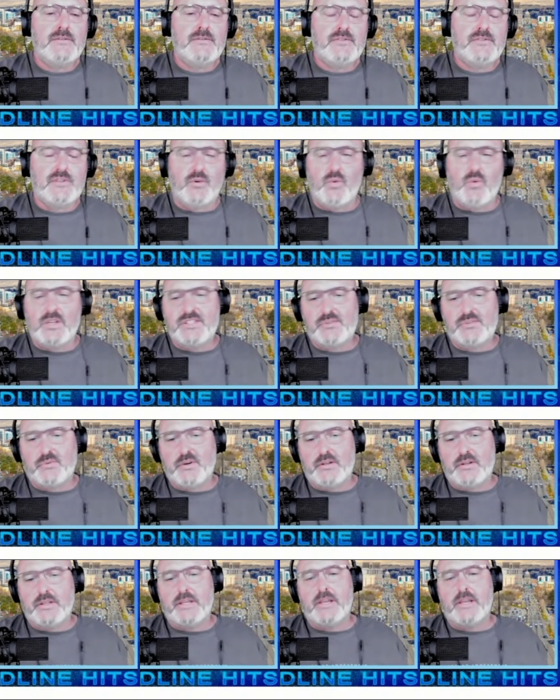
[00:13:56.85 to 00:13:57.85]
So what's
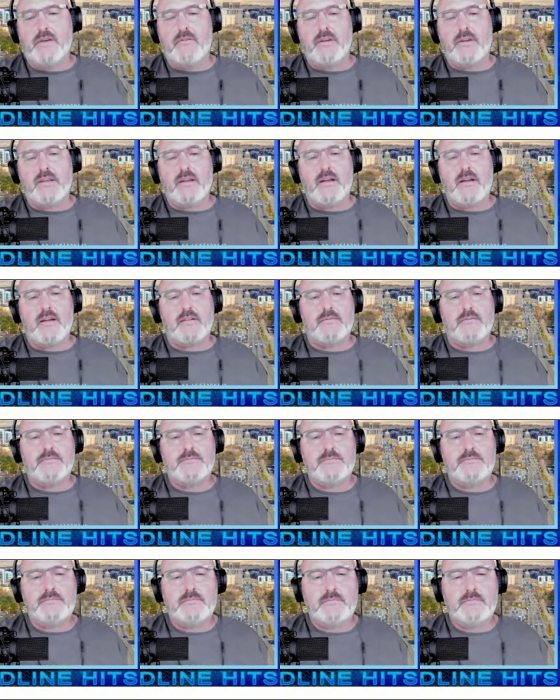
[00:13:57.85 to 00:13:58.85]
really going on?
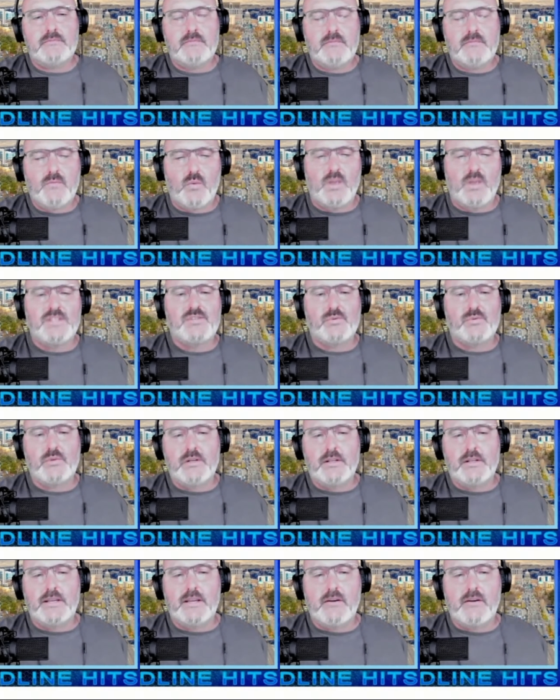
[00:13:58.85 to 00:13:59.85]
What's
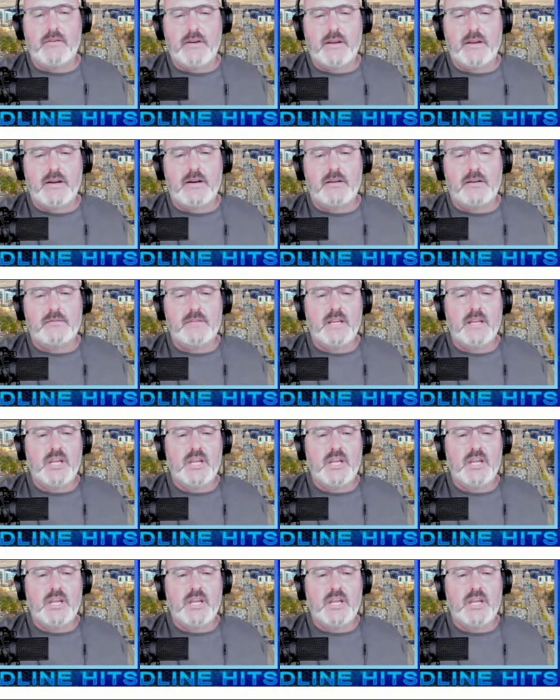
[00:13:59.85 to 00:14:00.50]
really going on?